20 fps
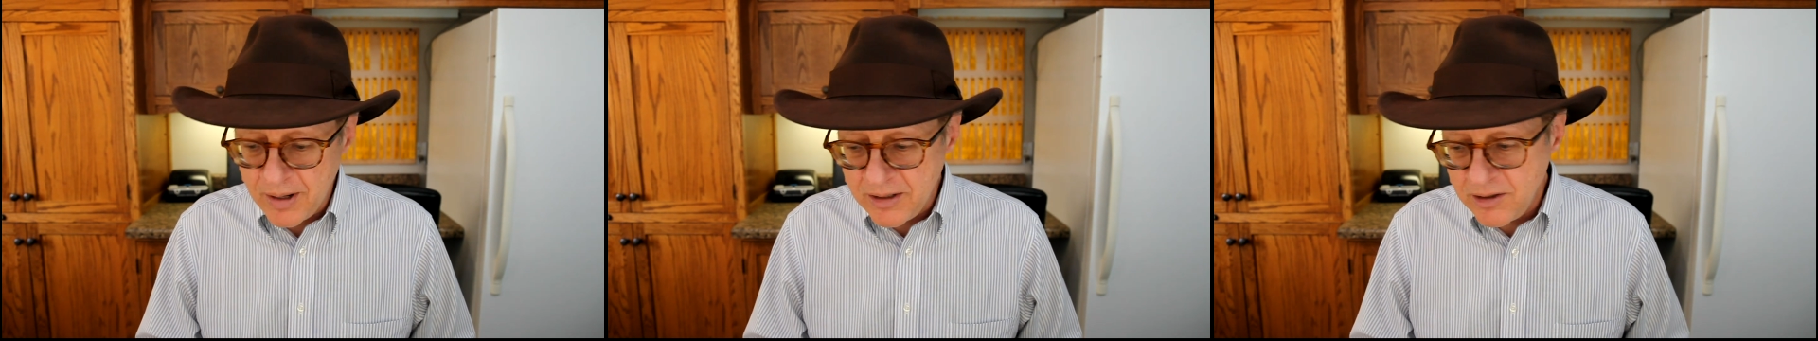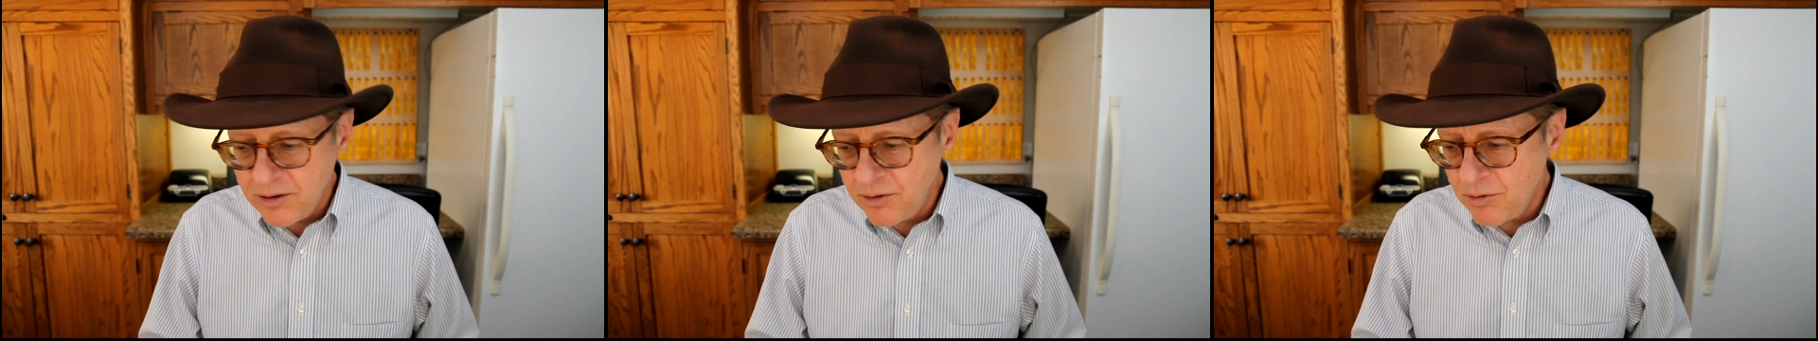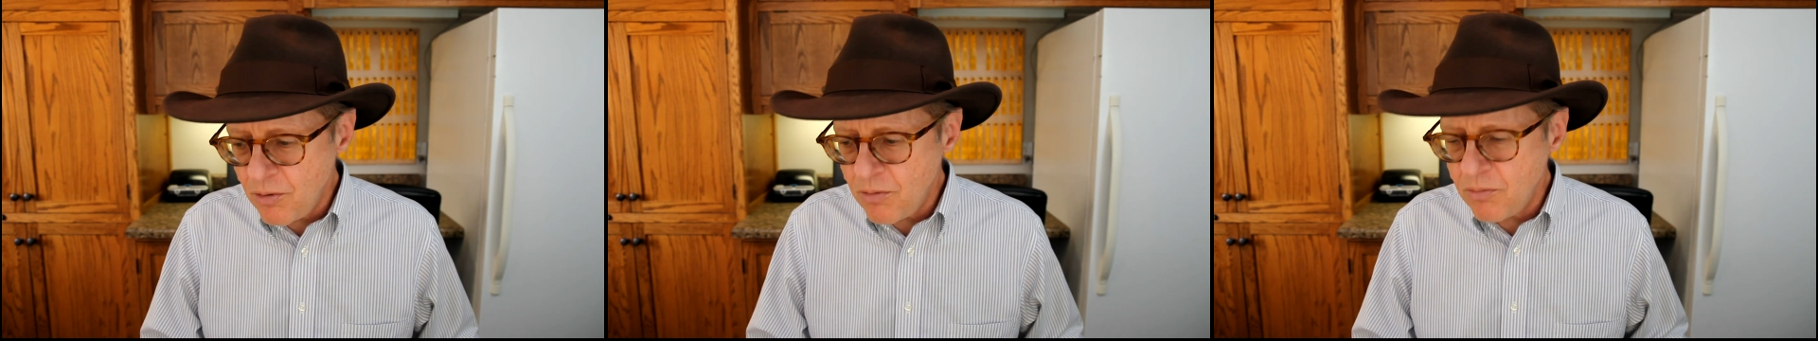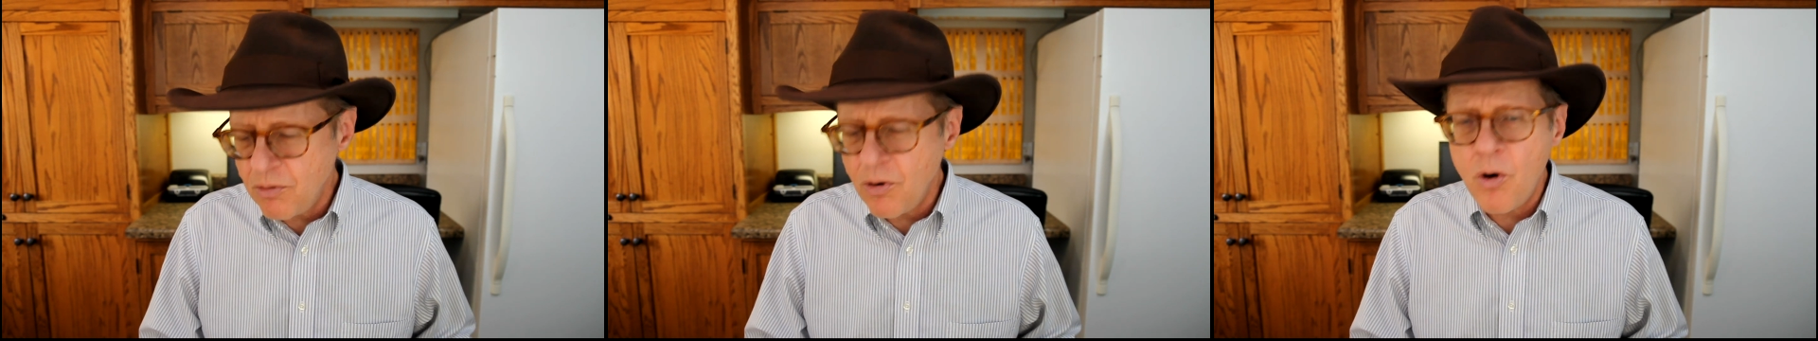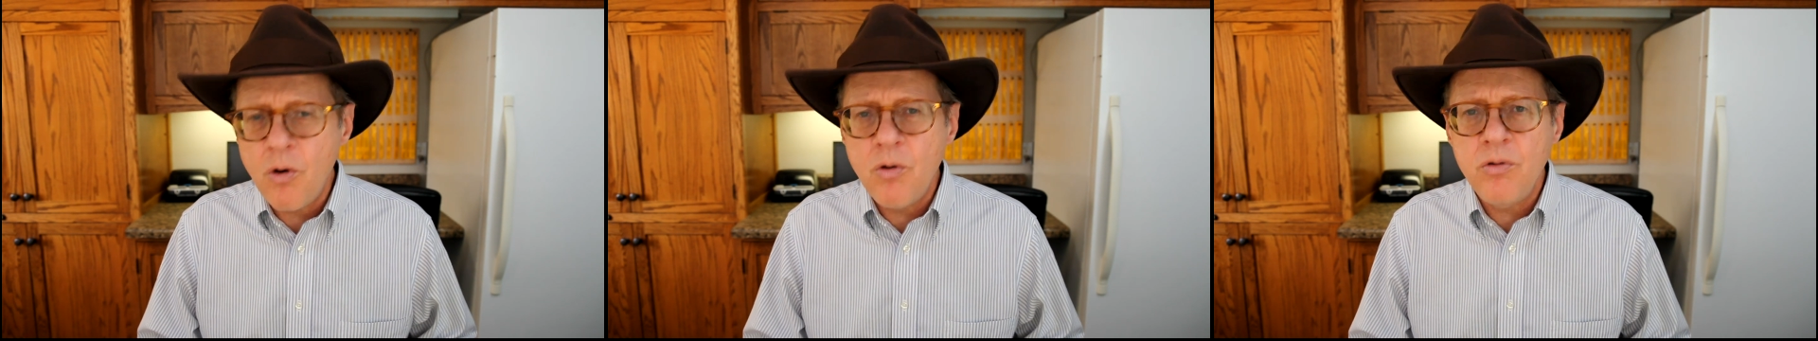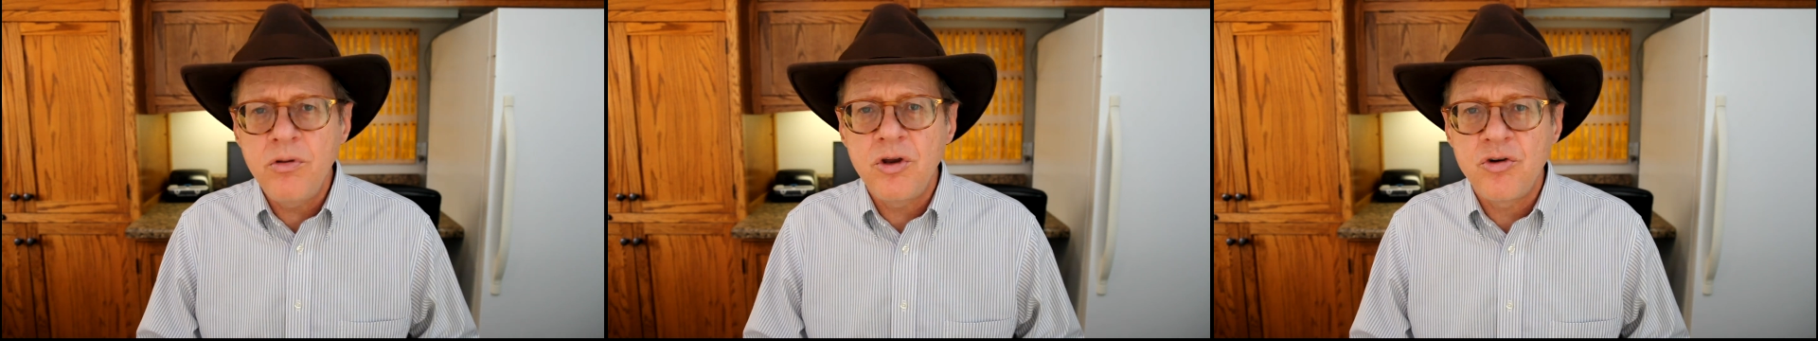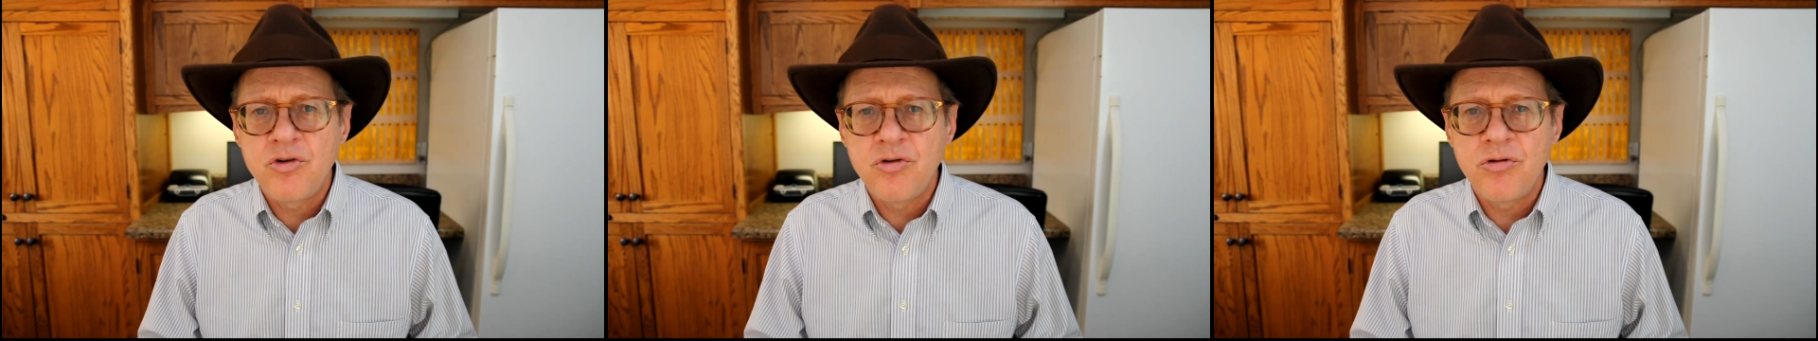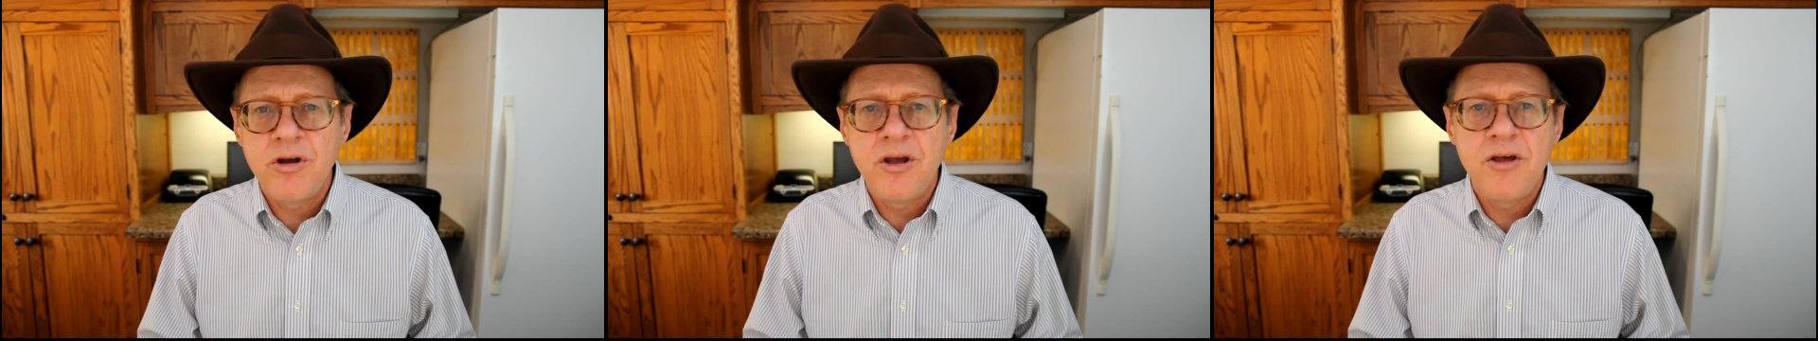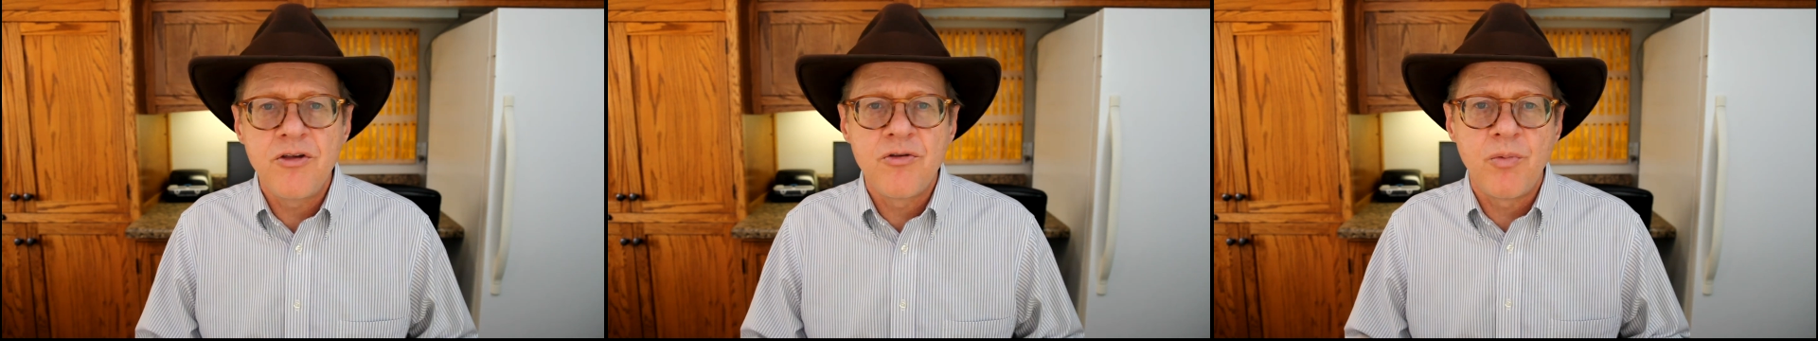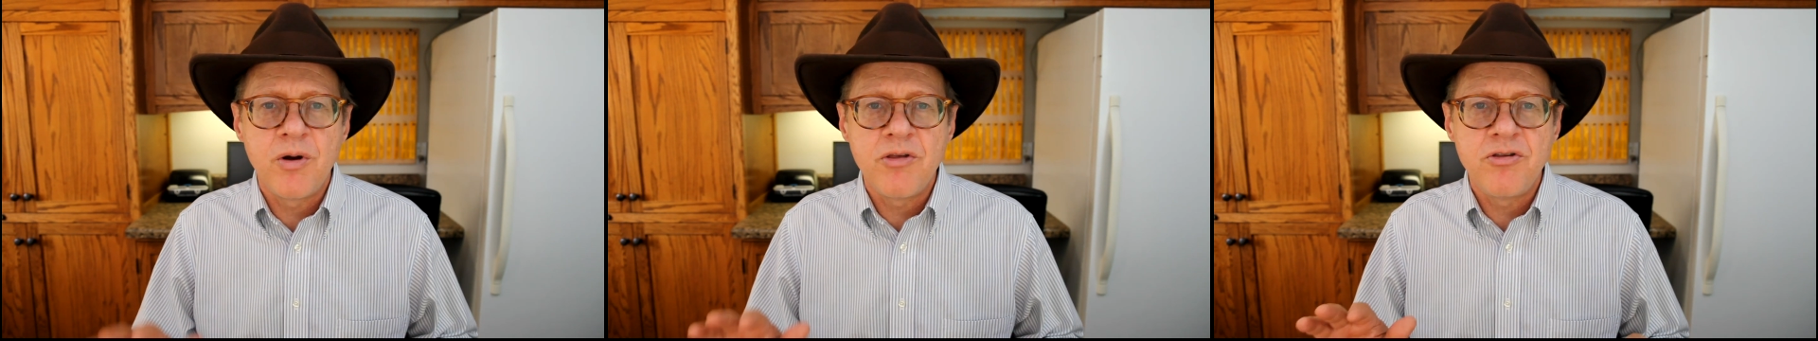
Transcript: and you don't own the trees